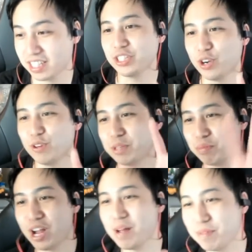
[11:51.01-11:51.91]
So the
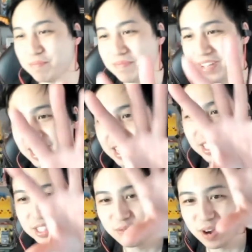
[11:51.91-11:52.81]
problem
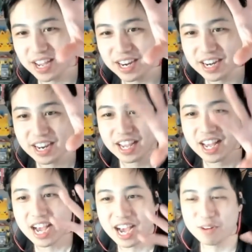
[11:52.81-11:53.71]
is when
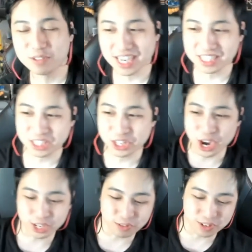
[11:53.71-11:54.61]
I was actually
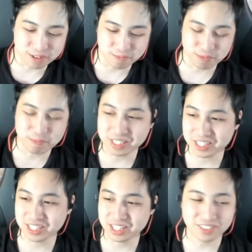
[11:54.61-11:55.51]
talking with them
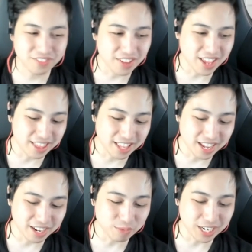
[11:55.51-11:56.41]
about the stuff and
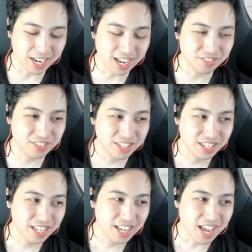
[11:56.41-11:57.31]
then we left,
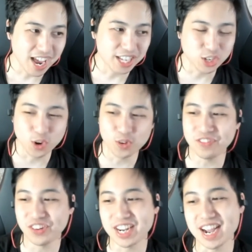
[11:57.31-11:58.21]
I
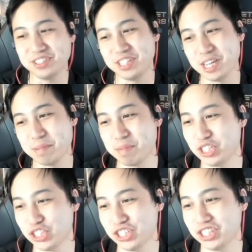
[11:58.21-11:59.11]
totally forgot to take a
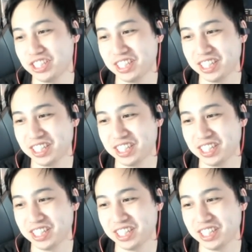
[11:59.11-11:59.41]
picture